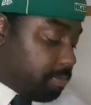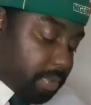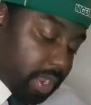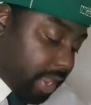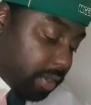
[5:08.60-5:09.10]

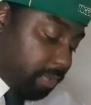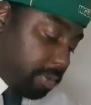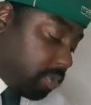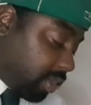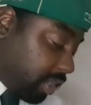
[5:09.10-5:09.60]
But anyway,
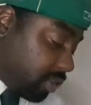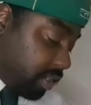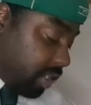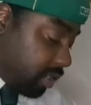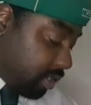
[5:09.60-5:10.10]
let me not get into
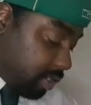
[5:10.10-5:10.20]
that.